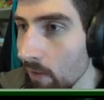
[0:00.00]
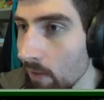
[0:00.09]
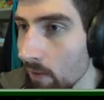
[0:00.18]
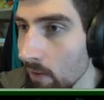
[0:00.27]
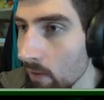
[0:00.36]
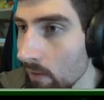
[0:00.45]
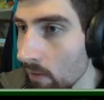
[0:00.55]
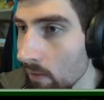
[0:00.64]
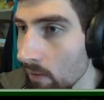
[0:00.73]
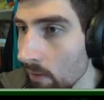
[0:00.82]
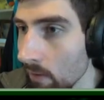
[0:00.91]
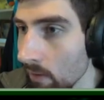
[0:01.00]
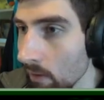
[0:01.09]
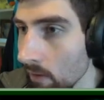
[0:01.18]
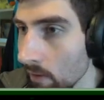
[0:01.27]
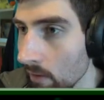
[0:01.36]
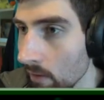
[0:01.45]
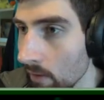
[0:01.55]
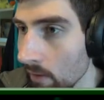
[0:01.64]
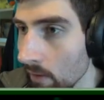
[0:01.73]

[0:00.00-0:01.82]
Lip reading: Nobody speaks.